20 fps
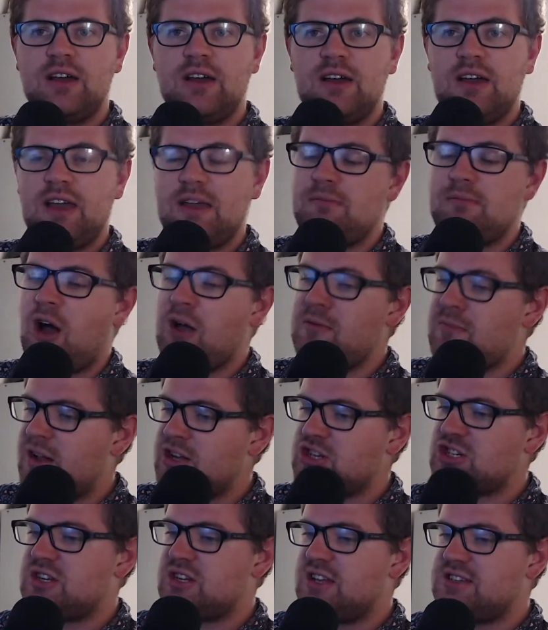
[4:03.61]
He might
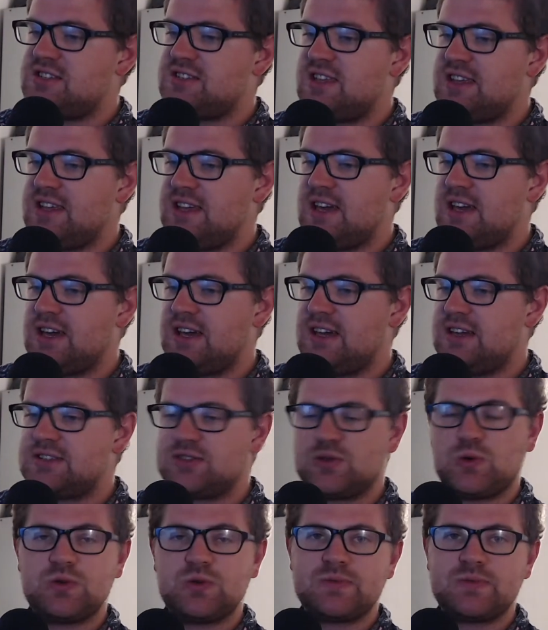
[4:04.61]
mention it to the schools